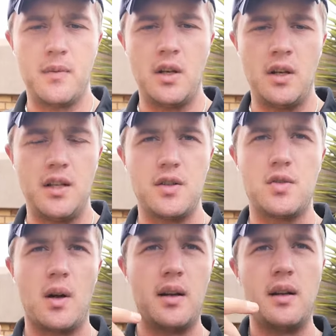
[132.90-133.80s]
you need to
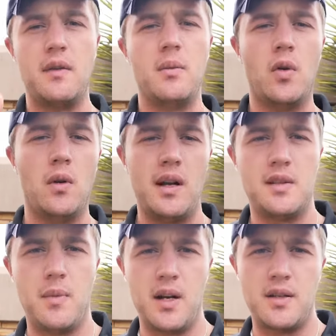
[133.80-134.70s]
try and give the ball
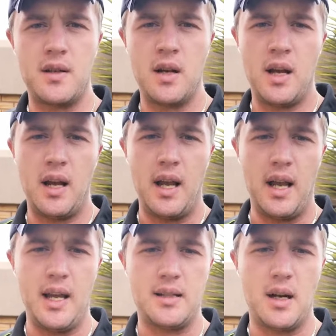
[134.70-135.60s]
as much
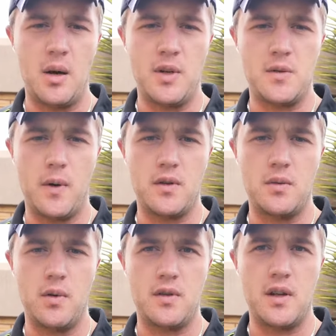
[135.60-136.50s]
air time as
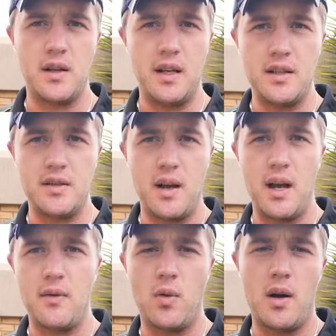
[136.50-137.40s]
possible. So it needs to
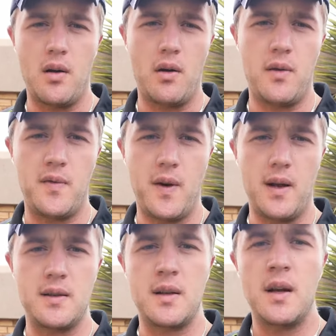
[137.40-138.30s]
have quite a lot of
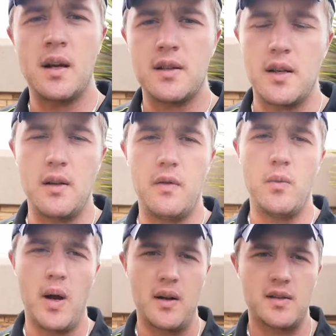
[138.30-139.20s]
flight. So if
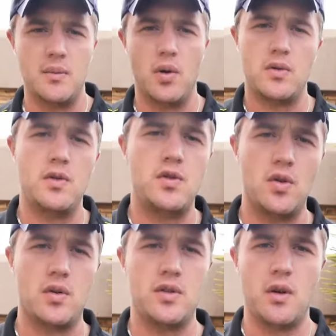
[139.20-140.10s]
you bounce the ball too
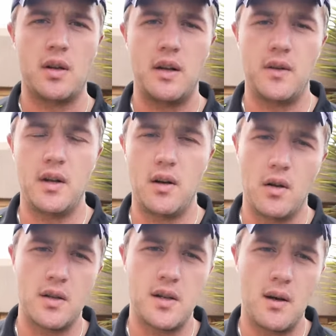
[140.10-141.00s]
short, you're not giving it a
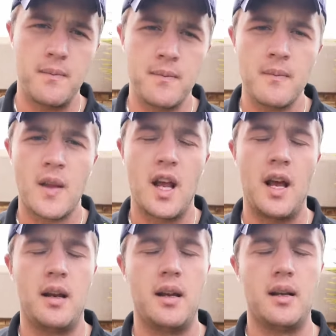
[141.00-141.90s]
lot of time,
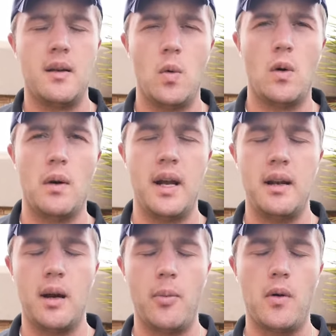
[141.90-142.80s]
and it will
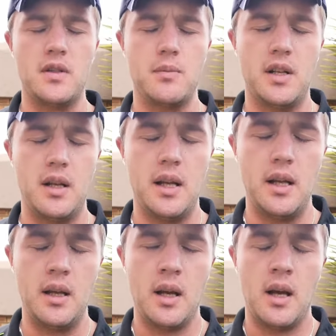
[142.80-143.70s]
end up
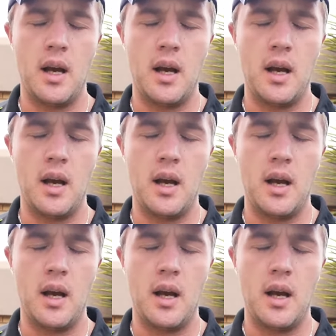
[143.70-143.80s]
ultimately